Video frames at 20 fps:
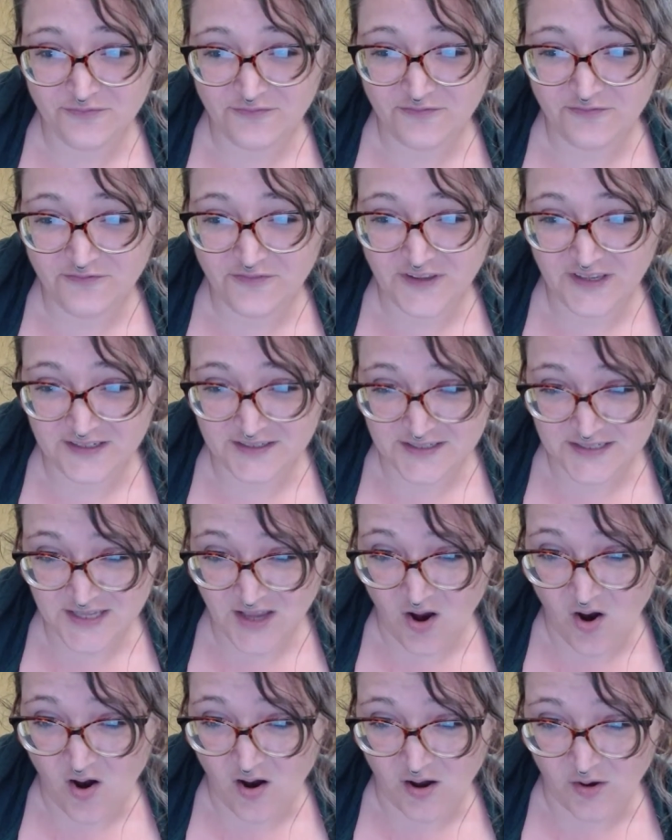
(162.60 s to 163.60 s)
feels
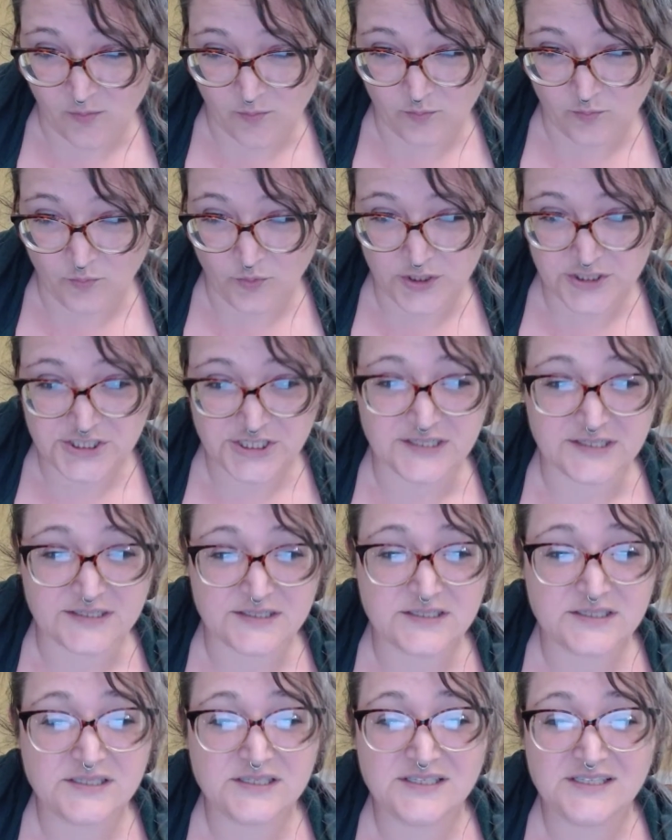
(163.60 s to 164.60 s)
harm
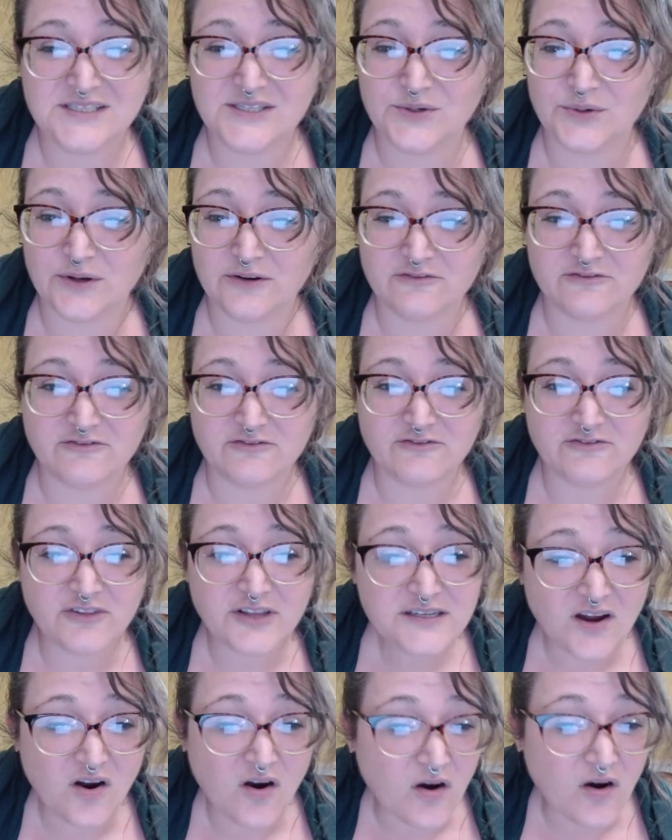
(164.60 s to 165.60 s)
wishes to
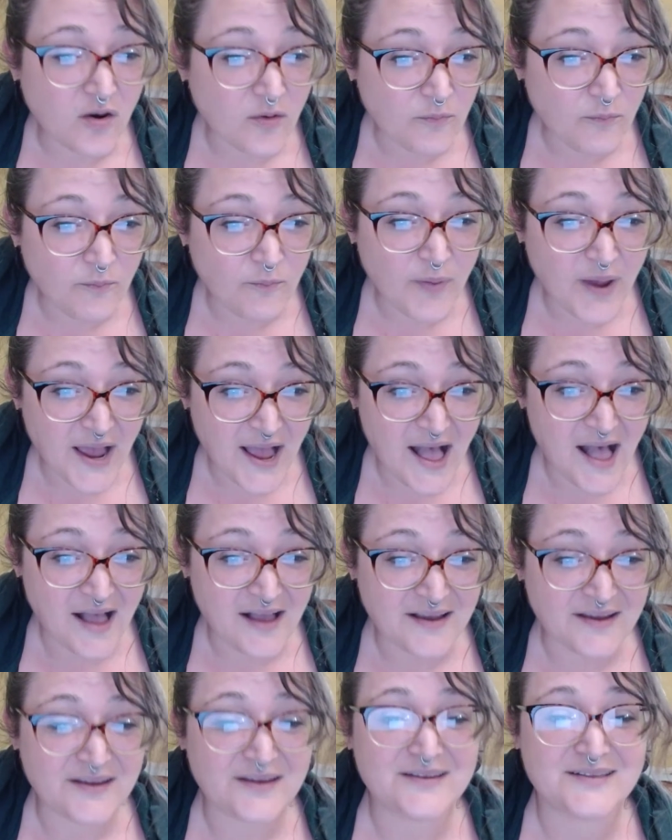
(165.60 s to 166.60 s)
inflict harm
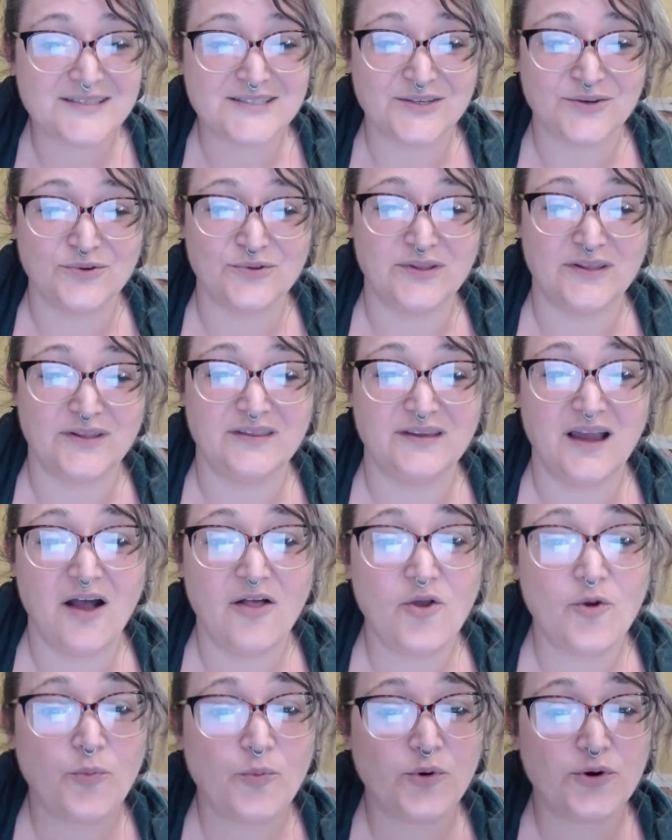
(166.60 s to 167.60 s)
back so that the
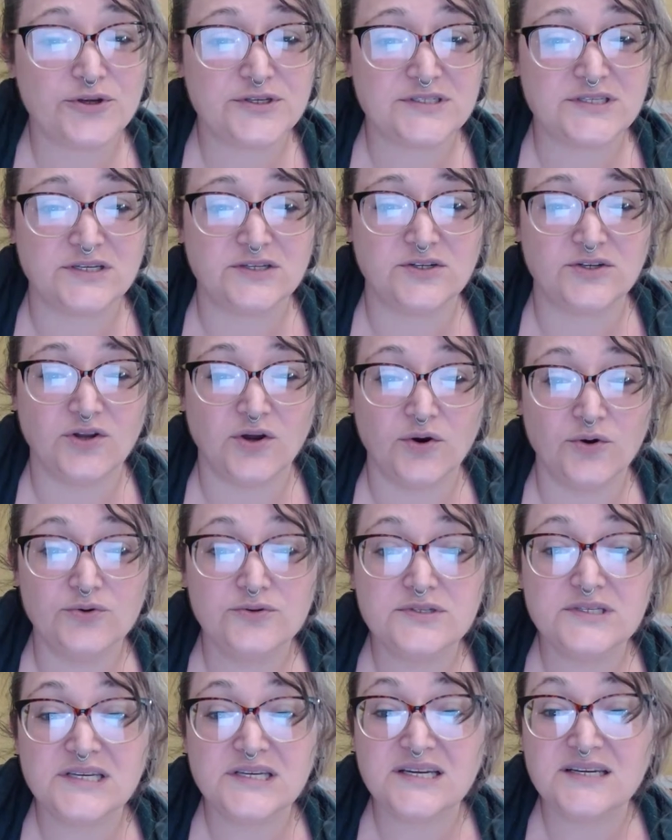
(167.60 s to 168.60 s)
other person
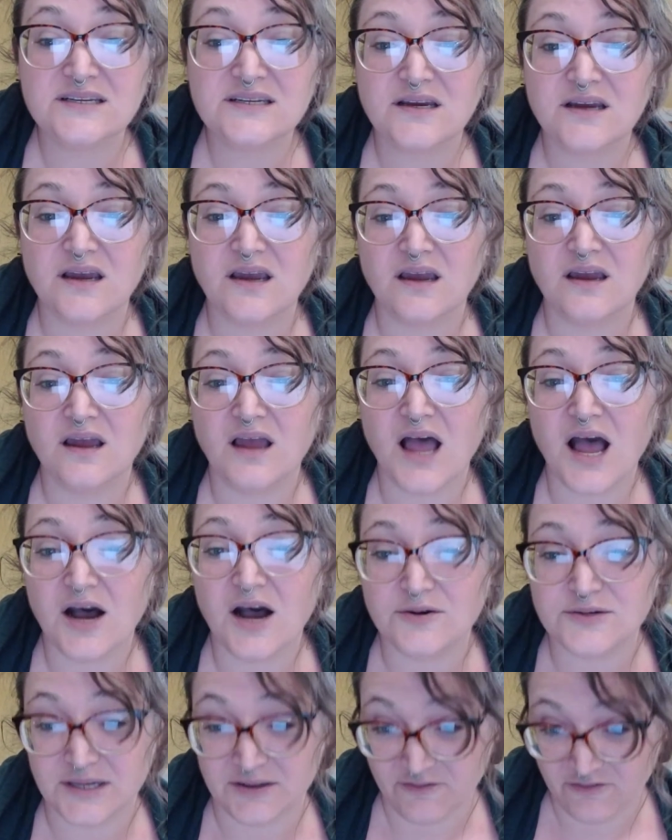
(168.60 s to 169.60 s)
knows how
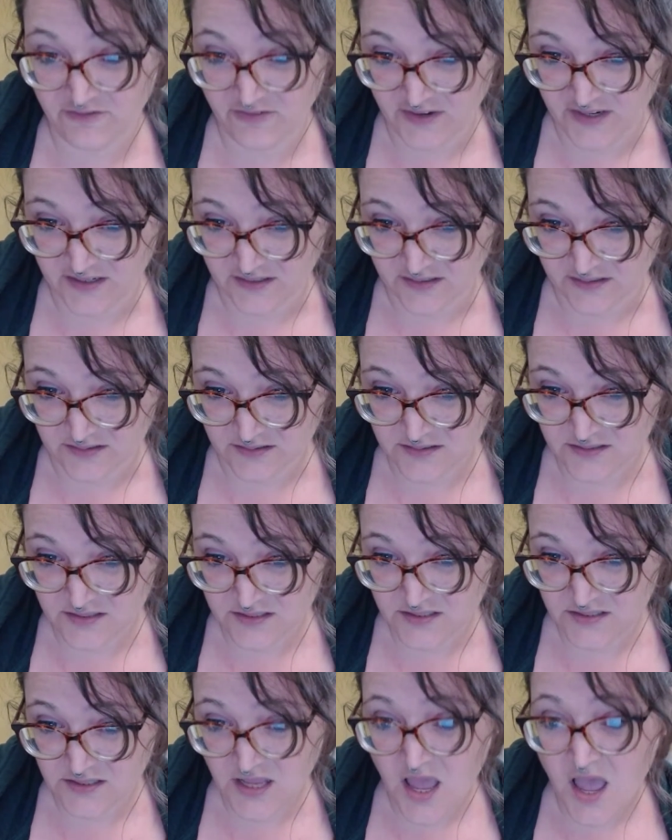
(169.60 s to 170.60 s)
it
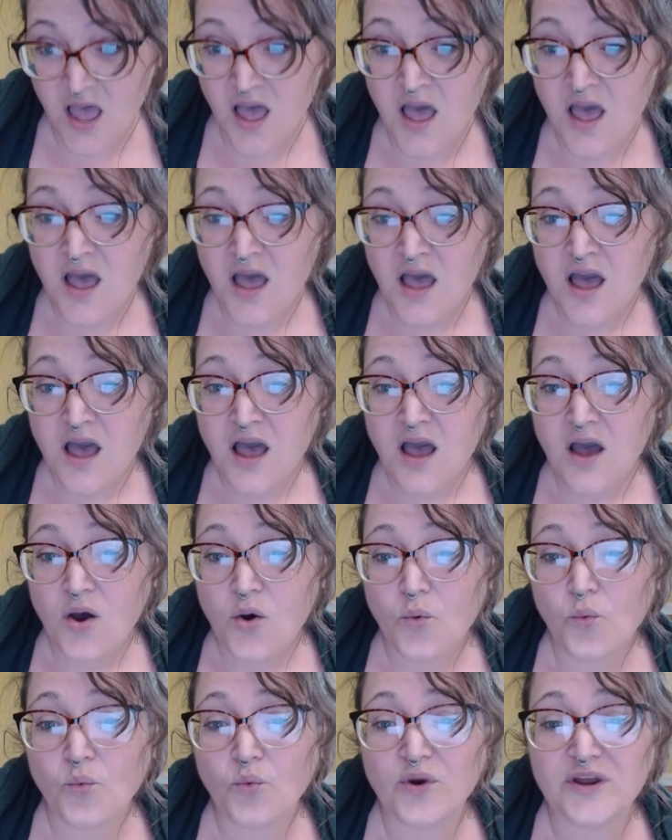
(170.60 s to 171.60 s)
feels,
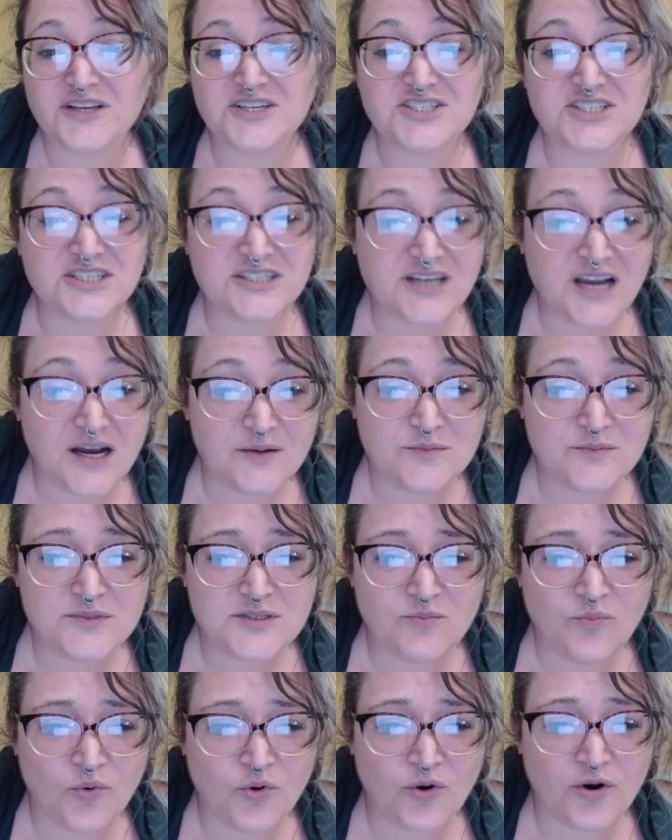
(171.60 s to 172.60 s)
which comes
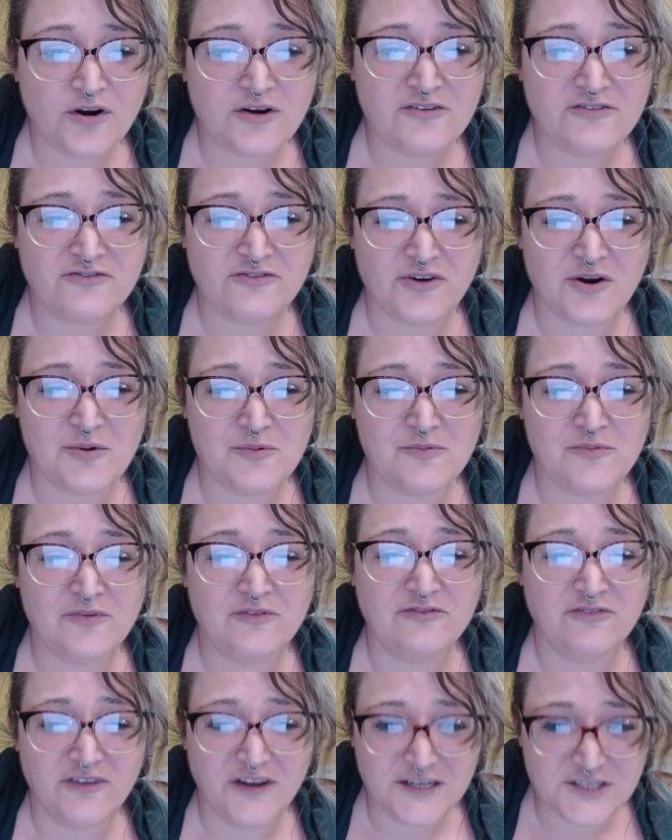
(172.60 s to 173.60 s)
more from
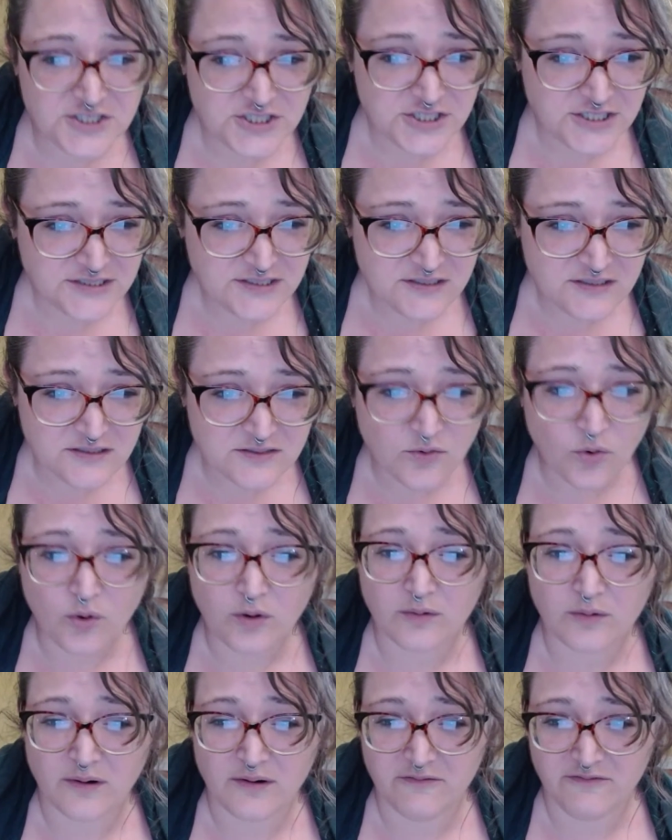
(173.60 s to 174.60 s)
vengeance or
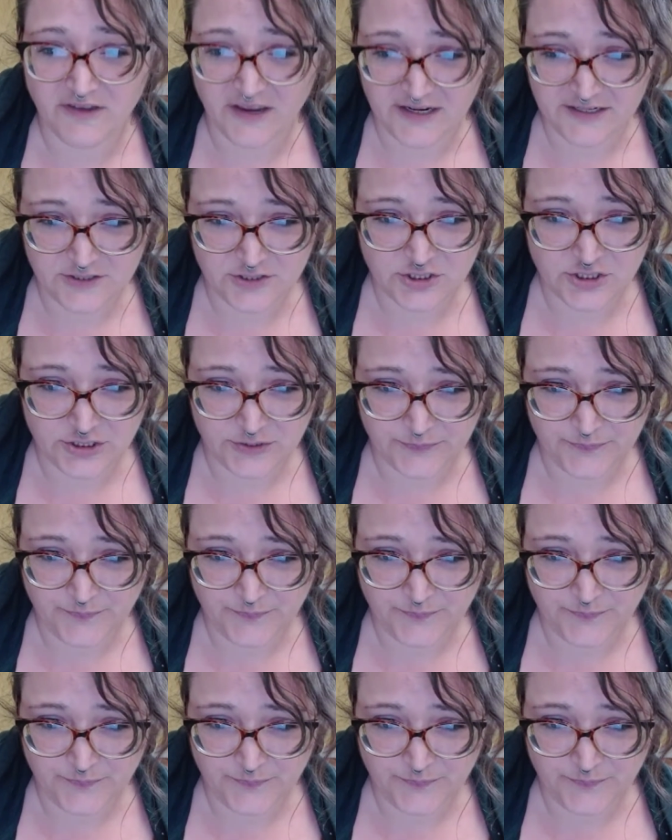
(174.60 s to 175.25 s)
revenge.